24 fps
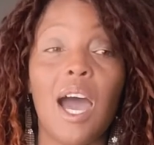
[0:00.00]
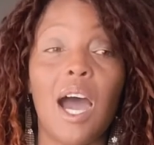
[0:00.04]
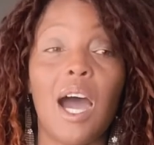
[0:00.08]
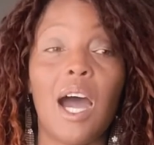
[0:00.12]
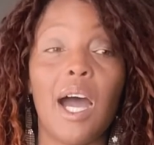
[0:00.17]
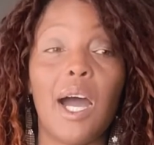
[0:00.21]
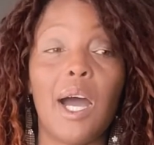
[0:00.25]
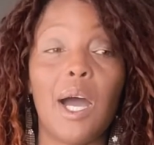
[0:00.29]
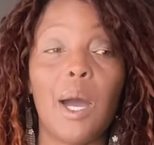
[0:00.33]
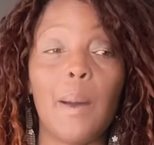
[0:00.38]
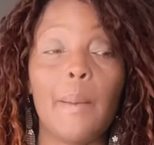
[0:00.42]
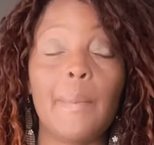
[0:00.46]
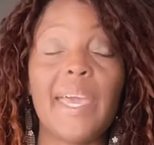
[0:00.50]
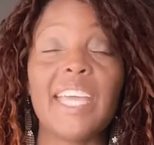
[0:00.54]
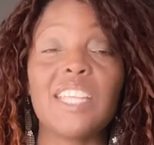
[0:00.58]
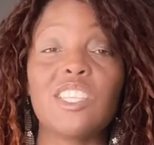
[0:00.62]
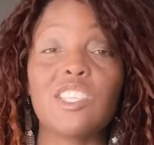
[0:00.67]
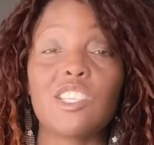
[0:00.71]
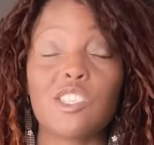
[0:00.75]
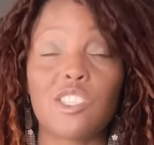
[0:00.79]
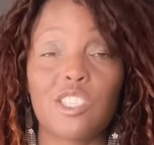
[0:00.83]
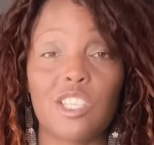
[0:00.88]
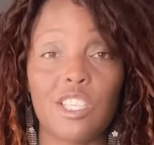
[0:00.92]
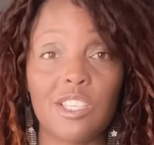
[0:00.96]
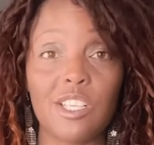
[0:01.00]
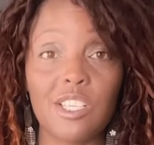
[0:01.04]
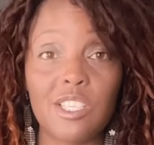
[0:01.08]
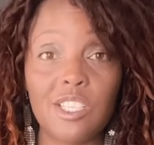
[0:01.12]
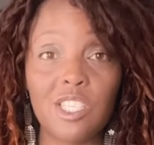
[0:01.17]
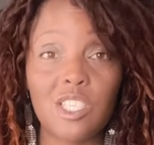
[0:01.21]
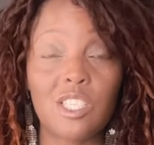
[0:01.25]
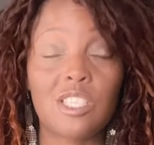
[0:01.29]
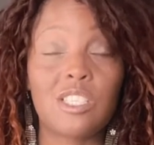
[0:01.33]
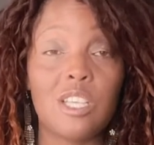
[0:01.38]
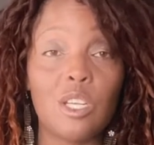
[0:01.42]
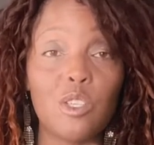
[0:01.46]
um, and just to,
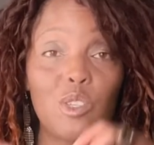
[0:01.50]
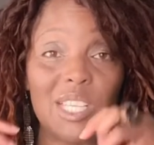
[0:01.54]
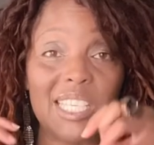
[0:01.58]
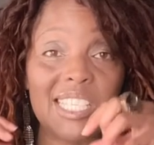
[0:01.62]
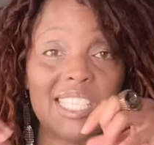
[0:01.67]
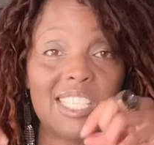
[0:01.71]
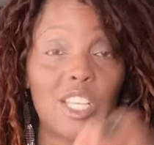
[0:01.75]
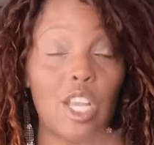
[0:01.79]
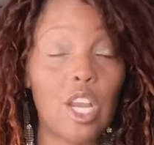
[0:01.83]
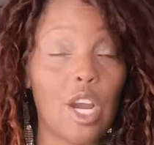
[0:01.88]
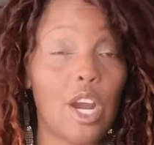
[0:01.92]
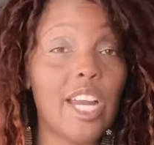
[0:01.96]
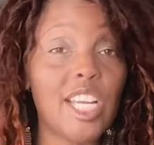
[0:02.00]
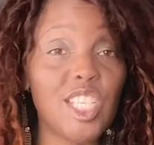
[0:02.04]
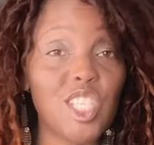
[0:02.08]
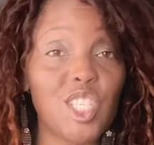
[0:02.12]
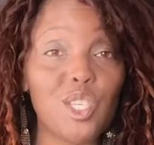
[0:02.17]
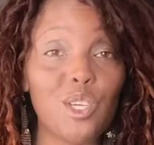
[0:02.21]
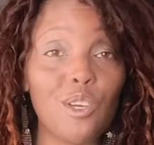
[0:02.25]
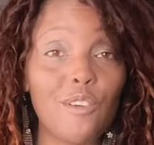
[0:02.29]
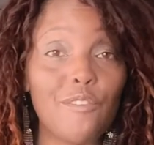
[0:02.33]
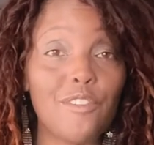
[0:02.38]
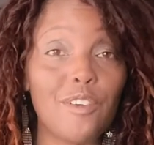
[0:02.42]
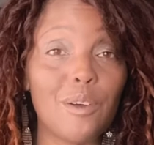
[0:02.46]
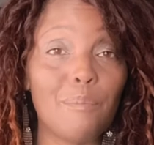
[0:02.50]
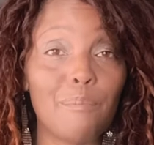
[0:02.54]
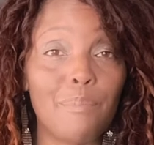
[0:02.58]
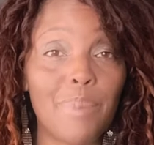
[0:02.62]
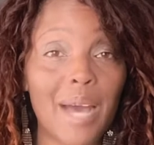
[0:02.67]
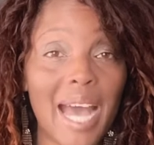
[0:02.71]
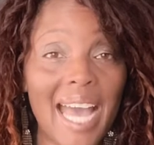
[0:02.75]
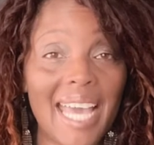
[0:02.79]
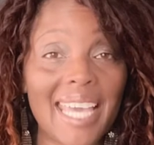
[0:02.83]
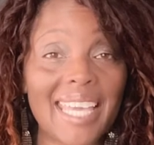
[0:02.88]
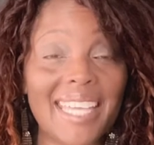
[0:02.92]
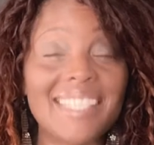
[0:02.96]
just to discourage you from
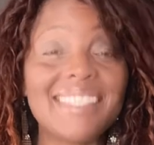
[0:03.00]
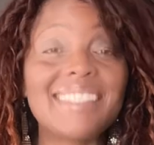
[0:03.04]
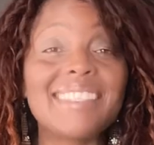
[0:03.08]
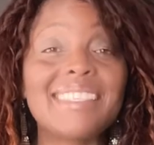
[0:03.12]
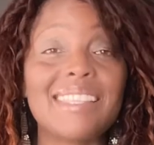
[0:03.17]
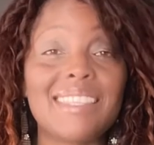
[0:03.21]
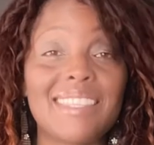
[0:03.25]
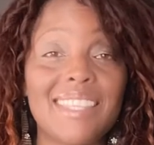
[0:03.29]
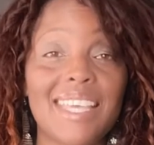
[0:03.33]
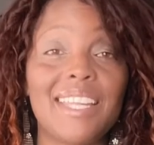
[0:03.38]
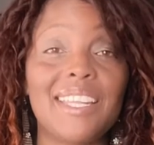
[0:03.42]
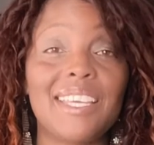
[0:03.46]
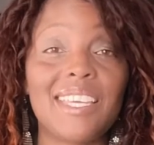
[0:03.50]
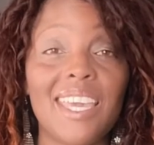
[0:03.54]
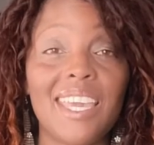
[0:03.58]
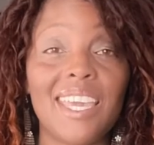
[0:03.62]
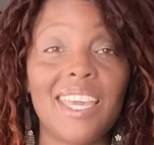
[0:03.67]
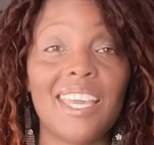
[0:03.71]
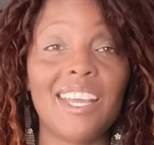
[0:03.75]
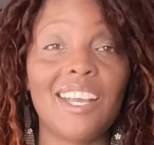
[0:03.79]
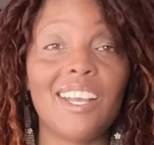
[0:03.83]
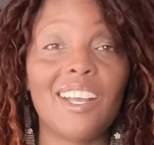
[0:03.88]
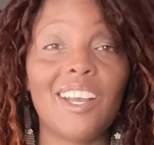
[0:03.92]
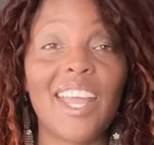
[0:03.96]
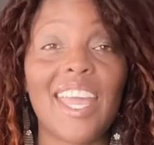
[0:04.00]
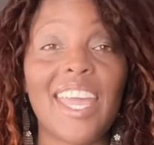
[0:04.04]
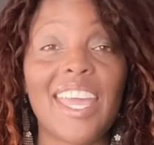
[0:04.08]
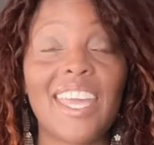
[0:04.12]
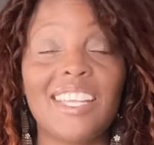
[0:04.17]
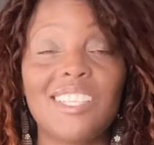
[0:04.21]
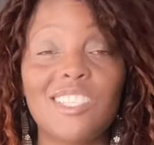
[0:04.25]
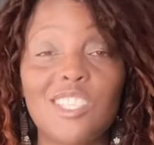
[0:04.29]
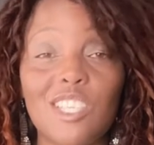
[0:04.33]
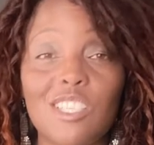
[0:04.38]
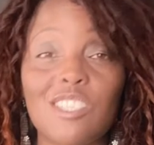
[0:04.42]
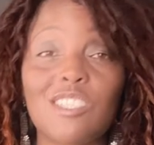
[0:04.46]
buying synthetic hair
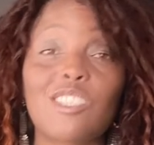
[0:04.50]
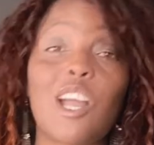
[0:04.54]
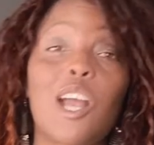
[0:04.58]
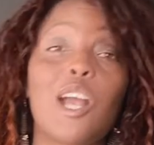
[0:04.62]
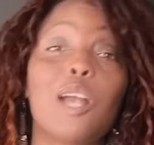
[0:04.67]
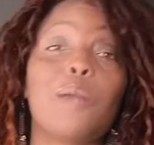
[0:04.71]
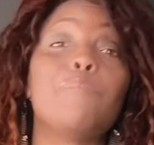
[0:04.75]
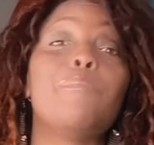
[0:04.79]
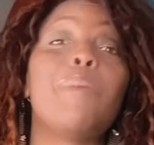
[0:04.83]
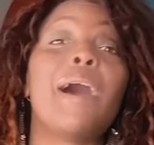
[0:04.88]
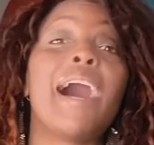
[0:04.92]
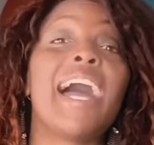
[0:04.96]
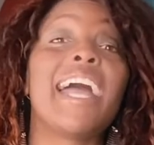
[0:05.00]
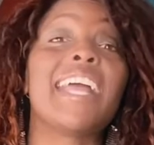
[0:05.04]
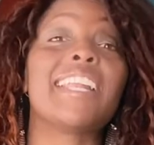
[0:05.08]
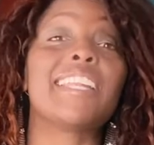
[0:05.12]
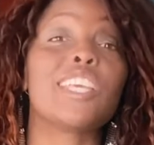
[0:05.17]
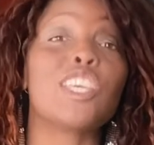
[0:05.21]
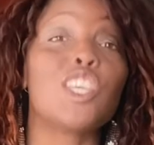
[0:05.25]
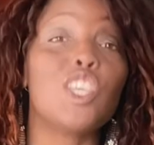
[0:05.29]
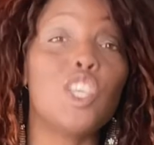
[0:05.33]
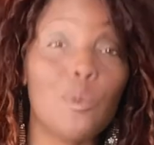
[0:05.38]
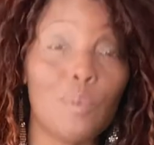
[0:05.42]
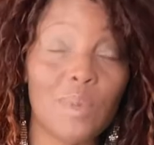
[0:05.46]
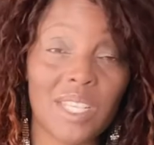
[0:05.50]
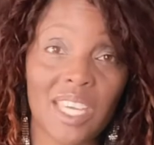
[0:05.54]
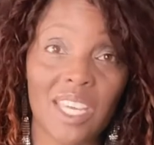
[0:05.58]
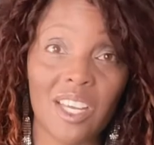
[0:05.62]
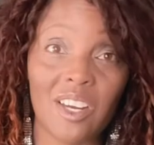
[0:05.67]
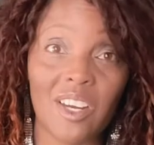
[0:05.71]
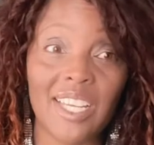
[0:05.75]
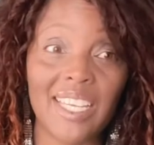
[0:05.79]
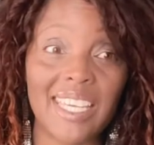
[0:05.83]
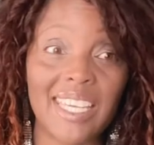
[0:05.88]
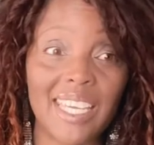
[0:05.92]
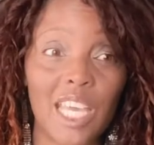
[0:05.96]
and to start buying human
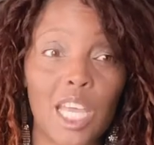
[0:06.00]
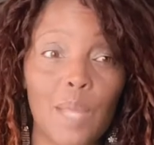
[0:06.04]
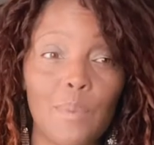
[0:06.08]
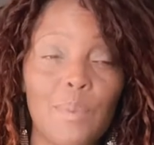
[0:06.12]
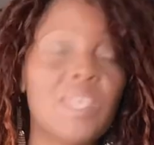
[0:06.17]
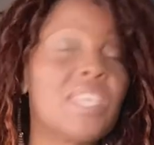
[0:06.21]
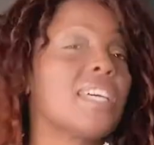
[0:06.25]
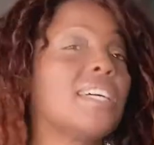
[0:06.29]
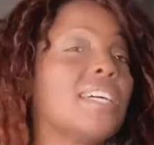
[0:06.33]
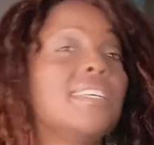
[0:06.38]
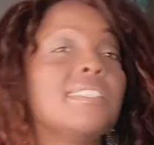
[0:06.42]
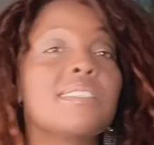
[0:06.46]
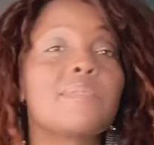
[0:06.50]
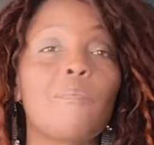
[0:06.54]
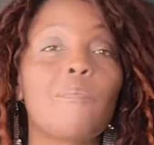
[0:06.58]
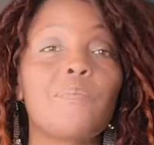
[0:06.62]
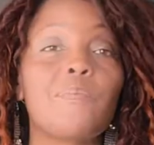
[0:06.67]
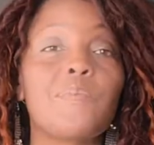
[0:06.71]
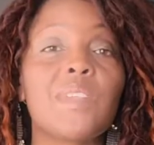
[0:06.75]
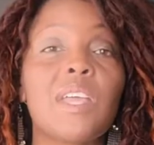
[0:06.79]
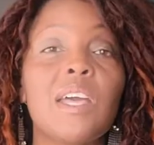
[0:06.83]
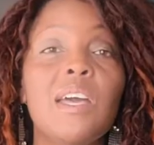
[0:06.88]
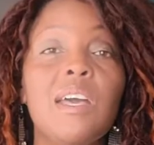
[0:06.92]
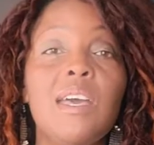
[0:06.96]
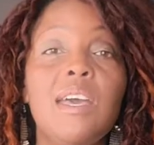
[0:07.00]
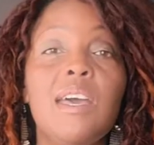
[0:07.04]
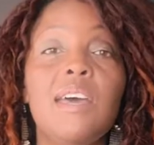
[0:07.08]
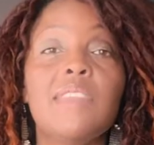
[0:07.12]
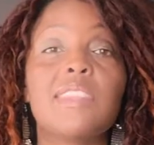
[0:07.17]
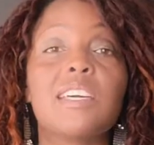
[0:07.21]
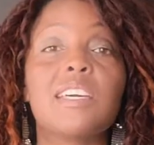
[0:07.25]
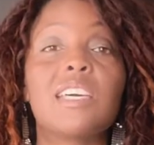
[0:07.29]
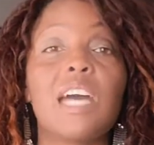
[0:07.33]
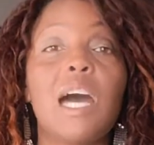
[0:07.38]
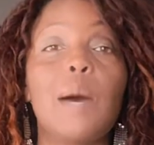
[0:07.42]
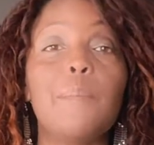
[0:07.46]
hair again because
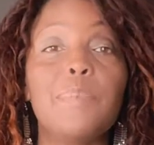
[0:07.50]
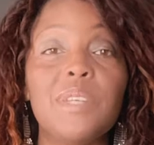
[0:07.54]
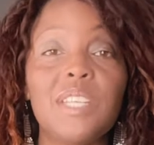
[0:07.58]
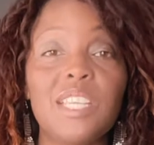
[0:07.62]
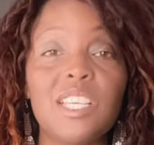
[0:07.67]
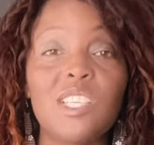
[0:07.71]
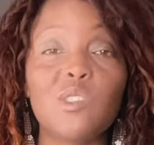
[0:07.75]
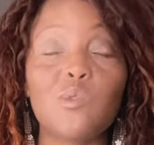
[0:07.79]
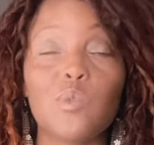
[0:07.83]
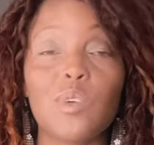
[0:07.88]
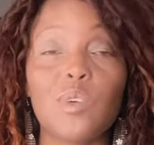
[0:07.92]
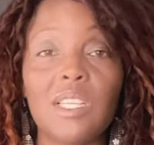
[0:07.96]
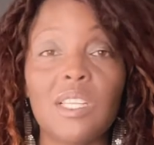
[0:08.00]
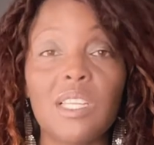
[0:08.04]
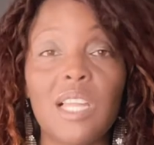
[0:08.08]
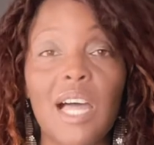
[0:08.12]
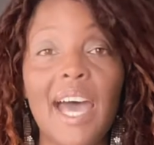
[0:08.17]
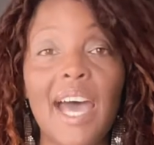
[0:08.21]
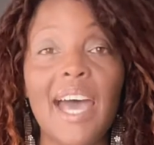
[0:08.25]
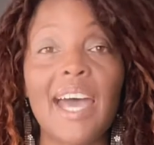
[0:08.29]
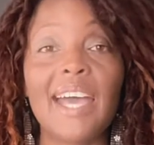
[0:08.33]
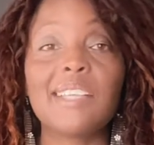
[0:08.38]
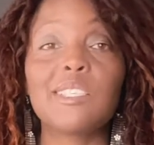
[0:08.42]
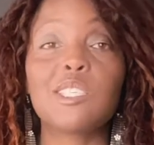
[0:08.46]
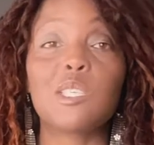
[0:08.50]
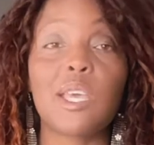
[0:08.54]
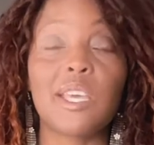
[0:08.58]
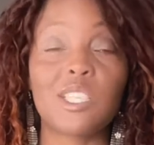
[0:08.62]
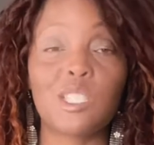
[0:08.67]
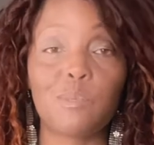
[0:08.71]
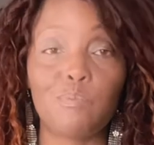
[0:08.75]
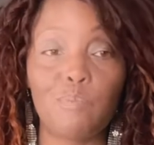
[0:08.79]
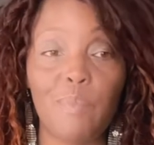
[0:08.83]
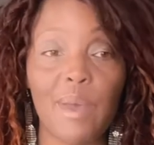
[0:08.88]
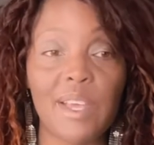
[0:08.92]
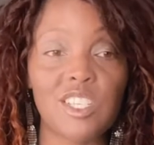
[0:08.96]
the companies realize,
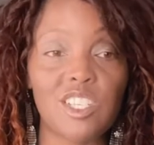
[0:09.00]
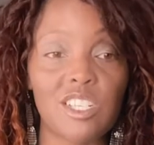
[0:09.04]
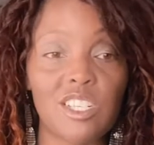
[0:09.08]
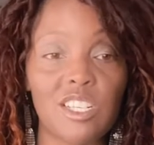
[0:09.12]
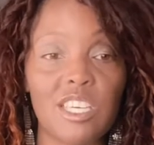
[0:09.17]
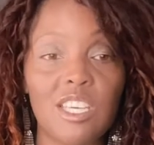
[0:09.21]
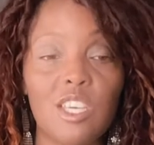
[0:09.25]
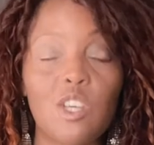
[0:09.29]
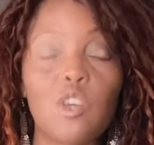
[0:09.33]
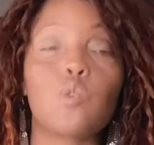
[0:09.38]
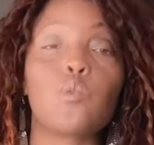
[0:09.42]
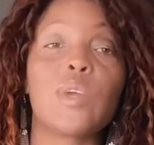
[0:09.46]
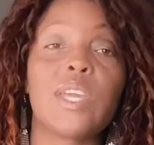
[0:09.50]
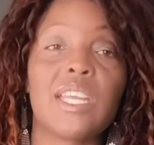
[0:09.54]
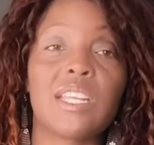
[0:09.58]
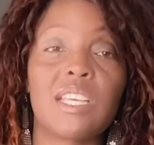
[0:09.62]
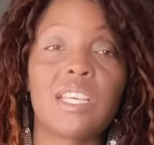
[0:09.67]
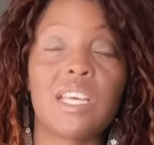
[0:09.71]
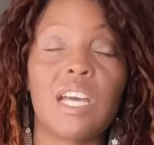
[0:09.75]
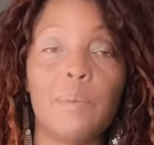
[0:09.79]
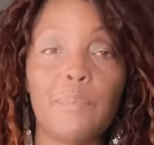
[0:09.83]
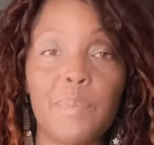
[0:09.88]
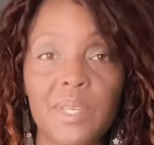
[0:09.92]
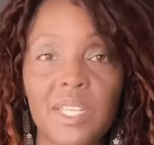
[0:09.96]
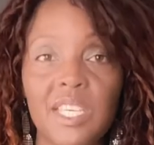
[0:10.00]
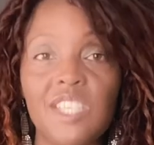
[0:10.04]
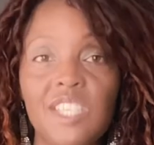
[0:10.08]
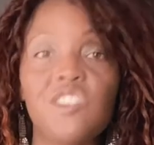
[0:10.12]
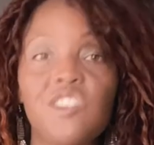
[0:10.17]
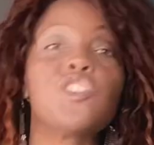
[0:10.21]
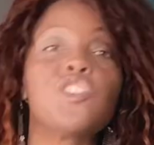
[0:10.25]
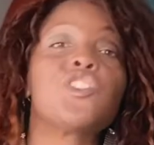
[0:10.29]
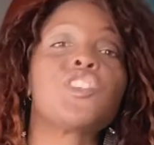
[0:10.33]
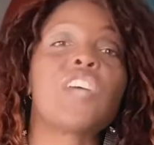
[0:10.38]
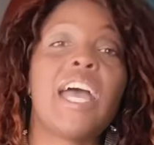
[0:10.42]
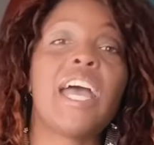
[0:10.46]
especially Korean
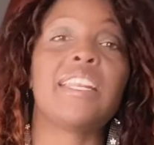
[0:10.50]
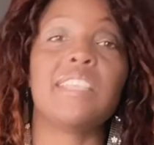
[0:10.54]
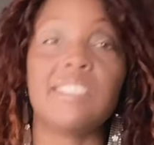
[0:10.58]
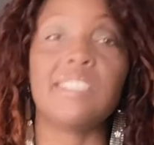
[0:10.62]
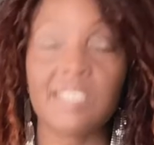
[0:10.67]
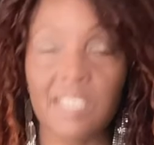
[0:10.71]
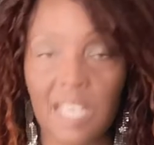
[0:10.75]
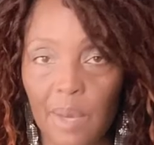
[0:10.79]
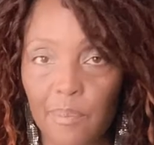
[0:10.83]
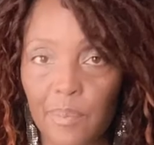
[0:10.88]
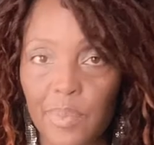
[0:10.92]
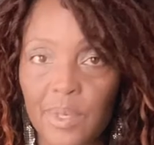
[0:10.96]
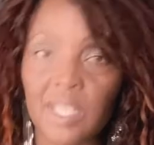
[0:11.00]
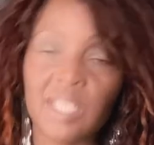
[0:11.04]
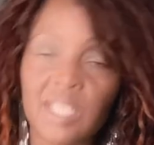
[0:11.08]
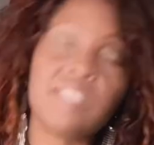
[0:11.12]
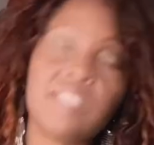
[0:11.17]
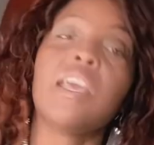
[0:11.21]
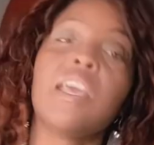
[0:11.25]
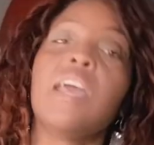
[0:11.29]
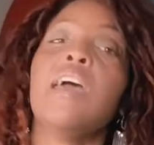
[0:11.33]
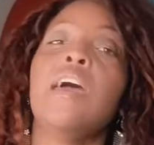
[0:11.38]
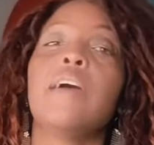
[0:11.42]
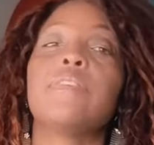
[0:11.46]
companies, Chinese companies,